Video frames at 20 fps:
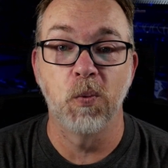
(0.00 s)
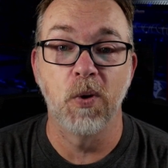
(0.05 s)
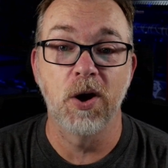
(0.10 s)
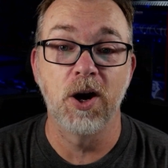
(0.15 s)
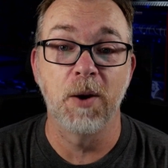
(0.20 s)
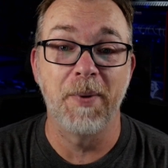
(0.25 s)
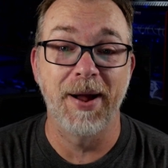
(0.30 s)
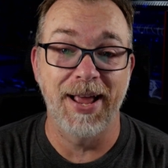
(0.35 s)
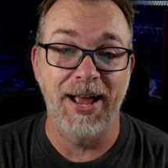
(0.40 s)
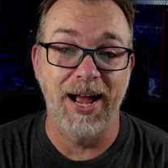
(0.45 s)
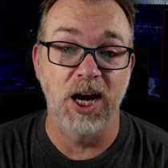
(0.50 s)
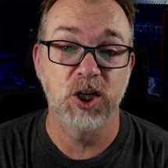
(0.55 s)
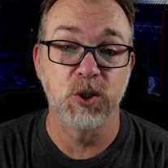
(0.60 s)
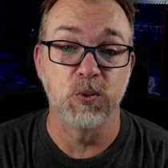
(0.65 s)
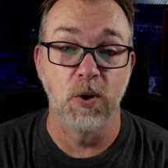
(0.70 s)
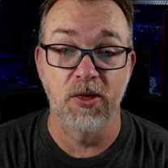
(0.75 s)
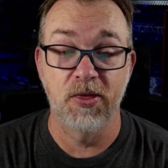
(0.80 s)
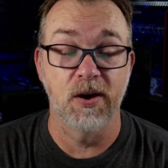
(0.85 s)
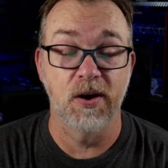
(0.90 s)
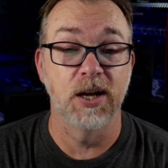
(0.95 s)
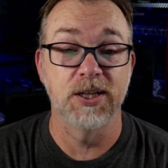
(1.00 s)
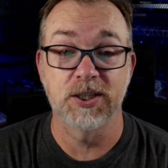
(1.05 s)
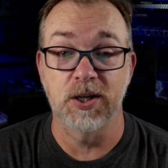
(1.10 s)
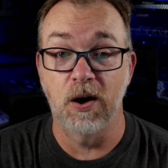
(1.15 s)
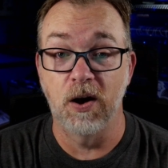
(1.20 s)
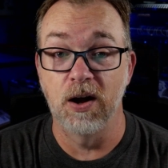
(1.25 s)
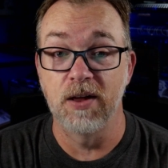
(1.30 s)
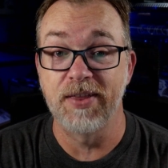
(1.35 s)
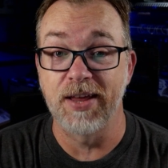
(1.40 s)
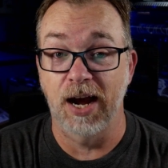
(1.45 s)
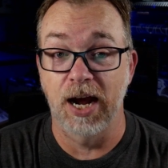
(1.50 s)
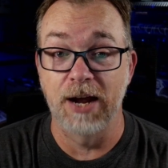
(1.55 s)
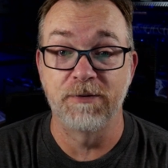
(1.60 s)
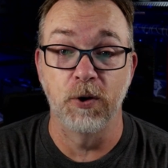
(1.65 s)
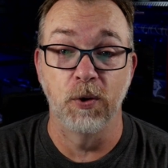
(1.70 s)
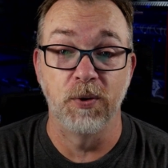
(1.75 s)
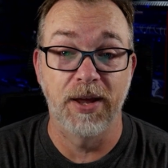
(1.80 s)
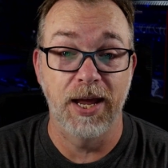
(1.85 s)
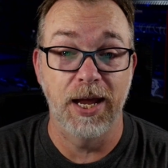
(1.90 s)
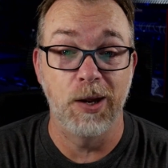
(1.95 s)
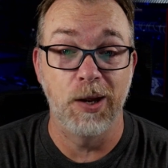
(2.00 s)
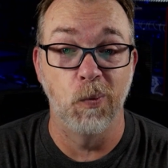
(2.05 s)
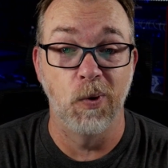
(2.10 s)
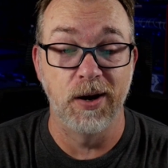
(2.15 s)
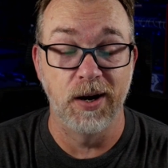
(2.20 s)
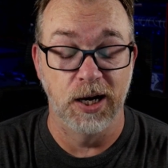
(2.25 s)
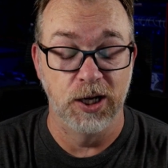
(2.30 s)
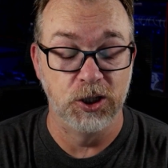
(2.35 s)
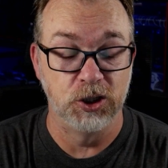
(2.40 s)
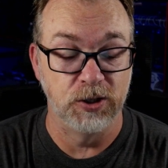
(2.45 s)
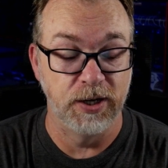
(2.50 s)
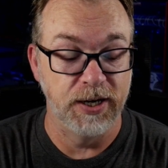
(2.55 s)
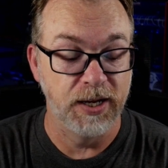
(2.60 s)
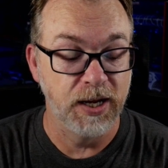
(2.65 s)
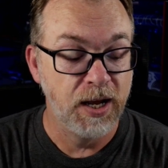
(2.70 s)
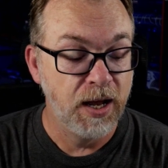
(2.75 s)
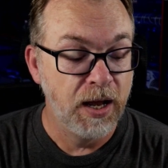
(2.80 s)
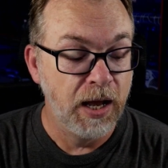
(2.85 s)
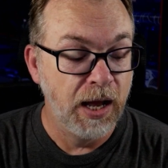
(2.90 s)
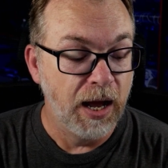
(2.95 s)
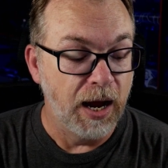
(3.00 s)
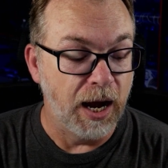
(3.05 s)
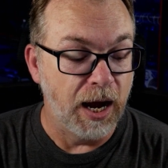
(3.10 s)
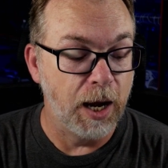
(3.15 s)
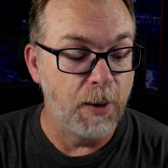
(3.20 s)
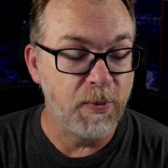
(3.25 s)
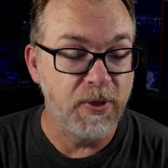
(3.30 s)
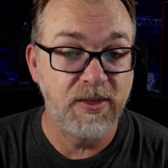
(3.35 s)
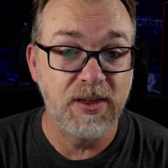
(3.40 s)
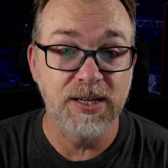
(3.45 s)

what are my actual thoughts on the Aiffro K100?